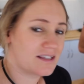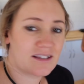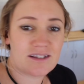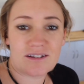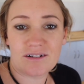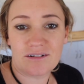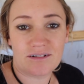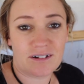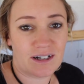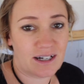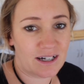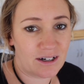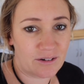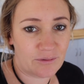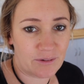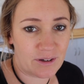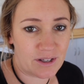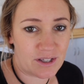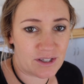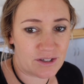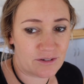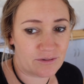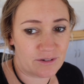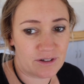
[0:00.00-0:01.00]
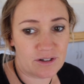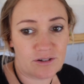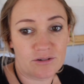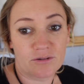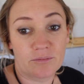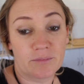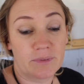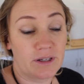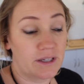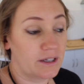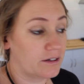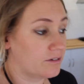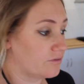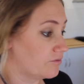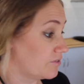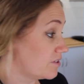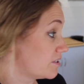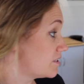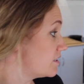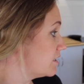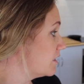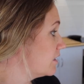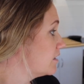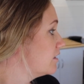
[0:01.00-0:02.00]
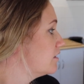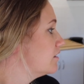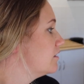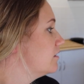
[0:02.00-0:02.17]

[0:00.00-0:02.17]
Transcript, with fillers: is not how we do it normally, obviously.